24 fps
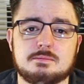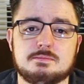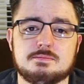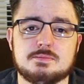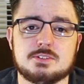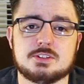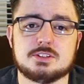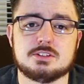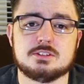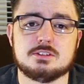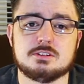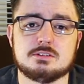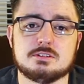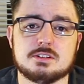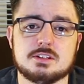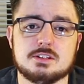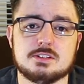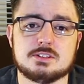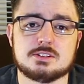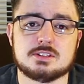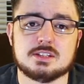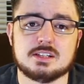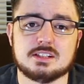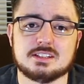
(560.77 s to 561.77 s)

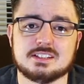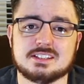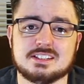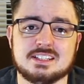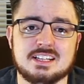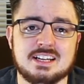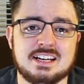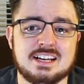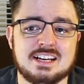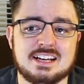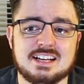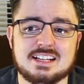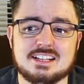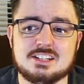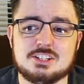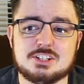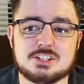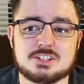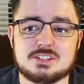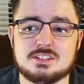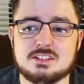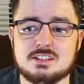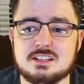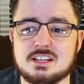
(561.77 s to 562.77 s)
series that they
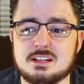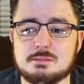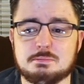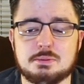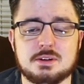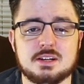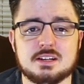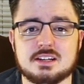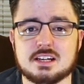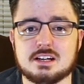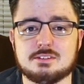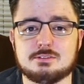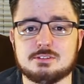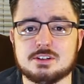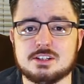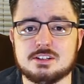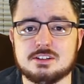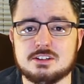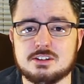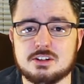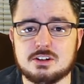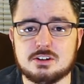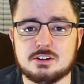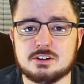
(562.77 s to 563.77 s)
just nitpick every
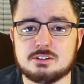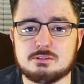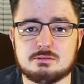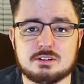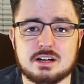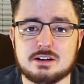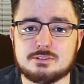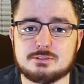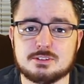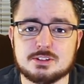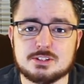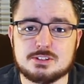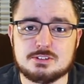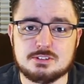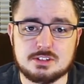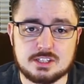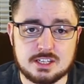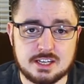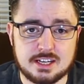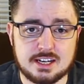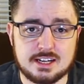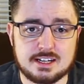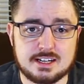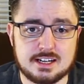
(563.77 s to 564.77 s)
nerd reference you
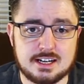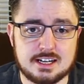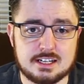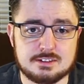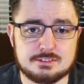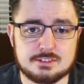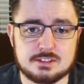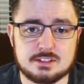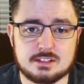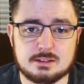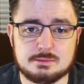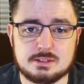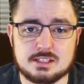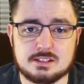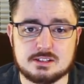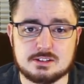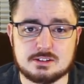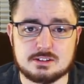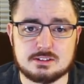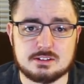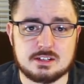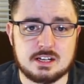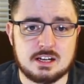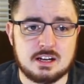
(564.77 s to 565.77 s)
can out of it. I mean,
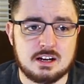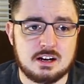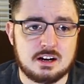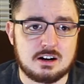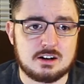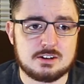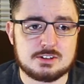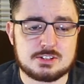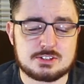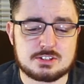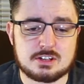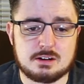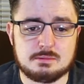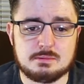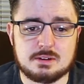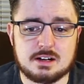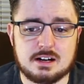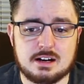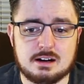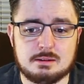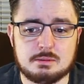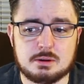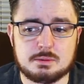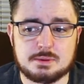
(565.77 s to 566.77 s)
there are some,
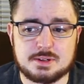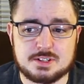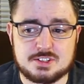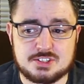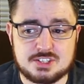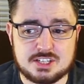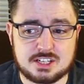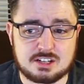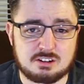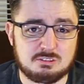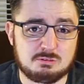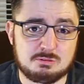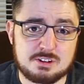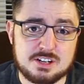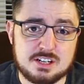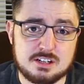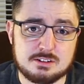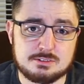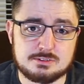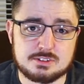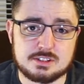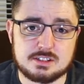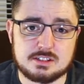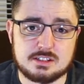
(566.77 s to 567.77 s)
I'm on my second read
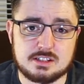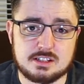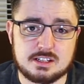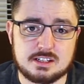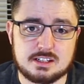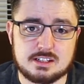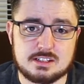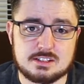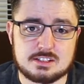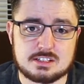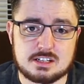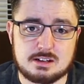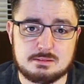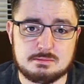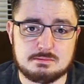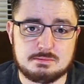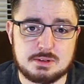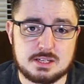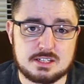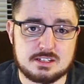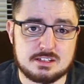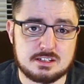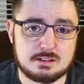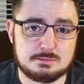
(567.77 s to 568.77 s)
of it and I'm
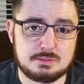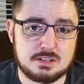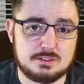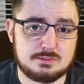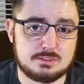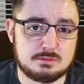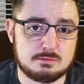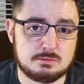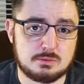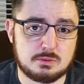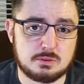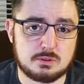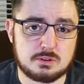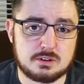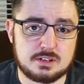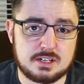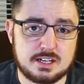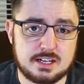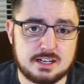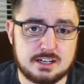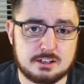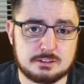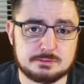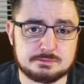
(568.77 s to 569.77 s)
picking up even more
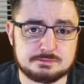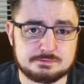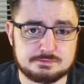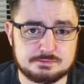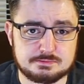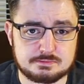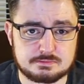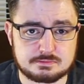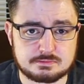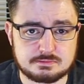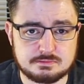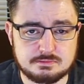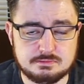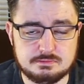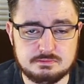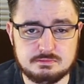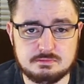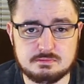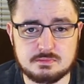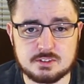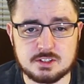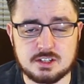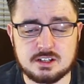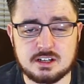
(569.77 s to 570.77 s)
now.
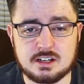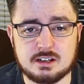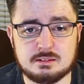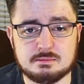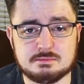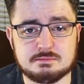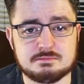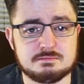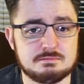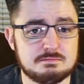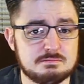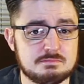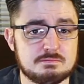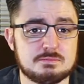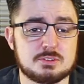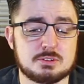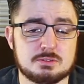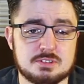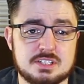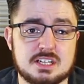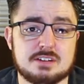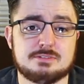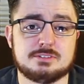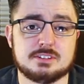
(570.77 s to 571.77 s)

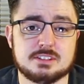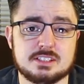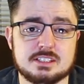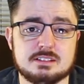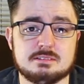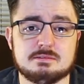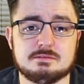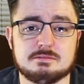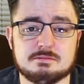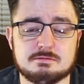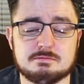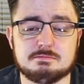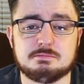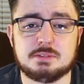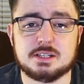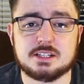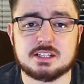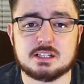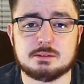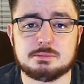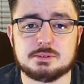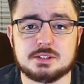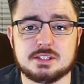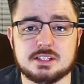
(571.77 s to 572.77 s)
So definitely pick
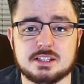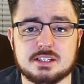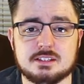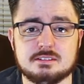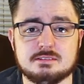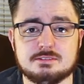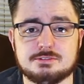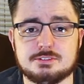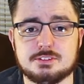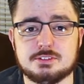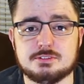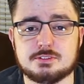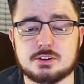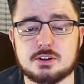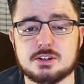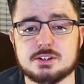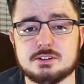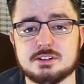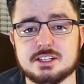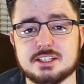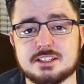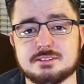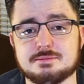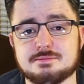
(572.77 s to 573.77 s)
it up again if you've
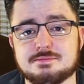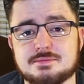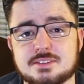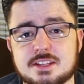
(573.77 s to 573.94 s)
already read it.